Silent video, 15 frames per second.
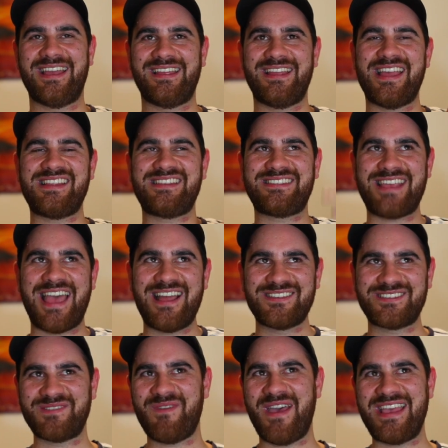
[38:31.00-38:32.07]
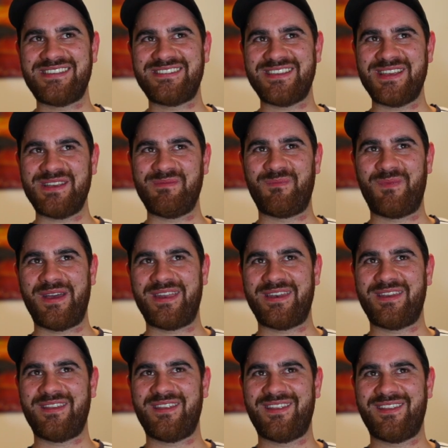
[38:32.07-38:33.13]
it sounds amazing,
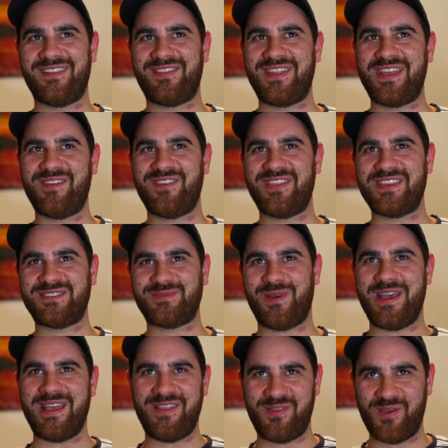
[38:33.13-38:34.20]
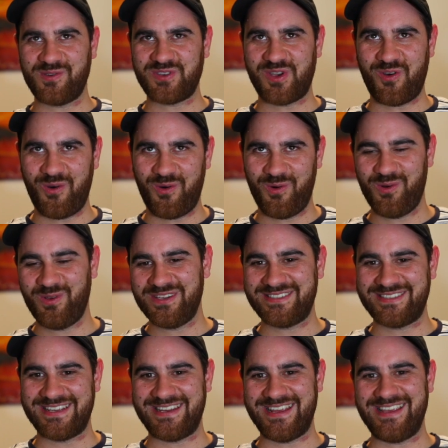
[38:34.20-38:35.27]
but think of it this way. Those are all
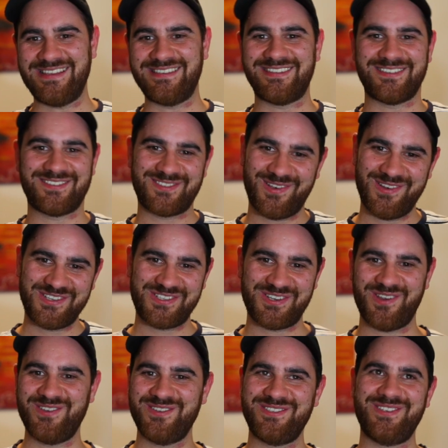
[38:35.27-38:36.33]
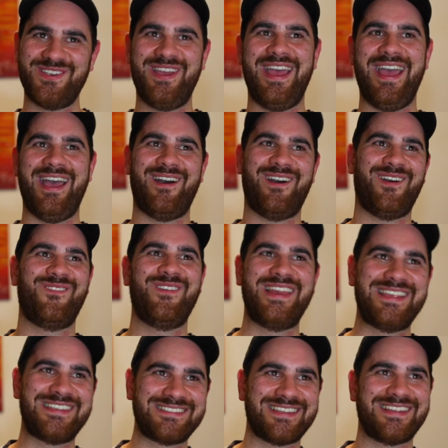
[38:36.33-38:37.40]
cities. So it shows you how
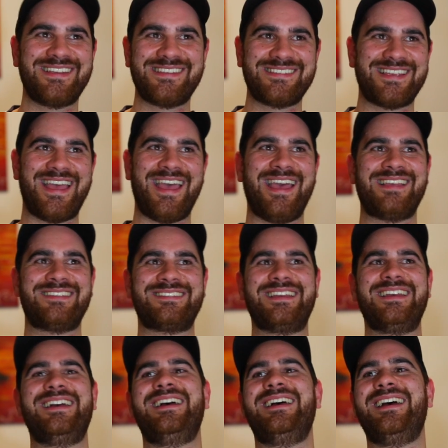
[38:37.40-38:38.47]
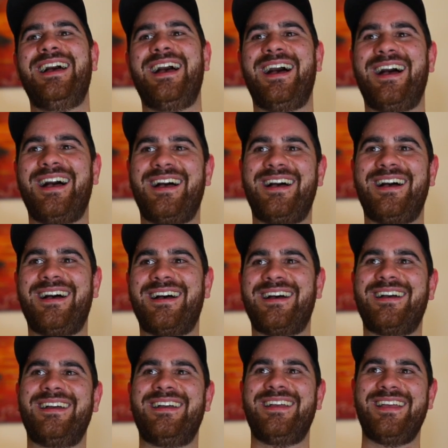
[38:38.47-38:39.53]
many cities it has.
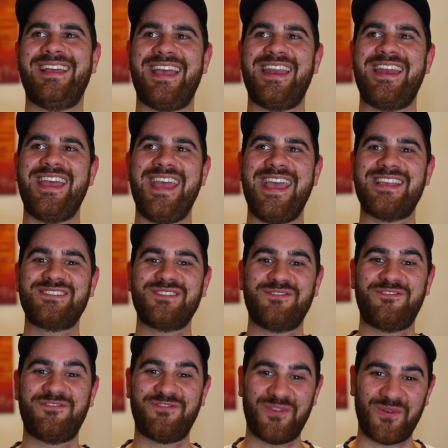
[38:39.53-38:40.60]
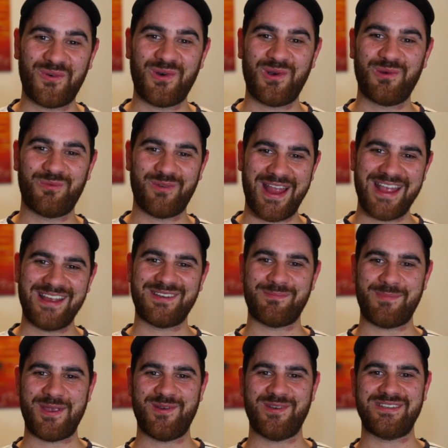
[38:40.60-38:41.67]
And it has 4 ranked
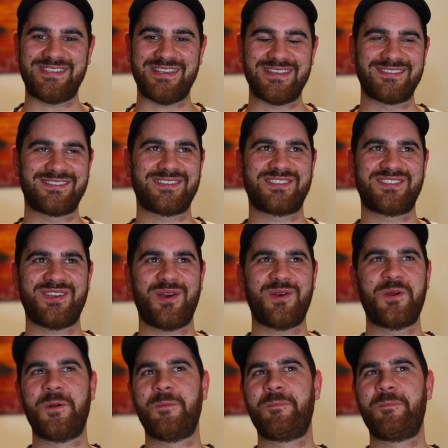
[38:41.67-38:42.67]
appearances. So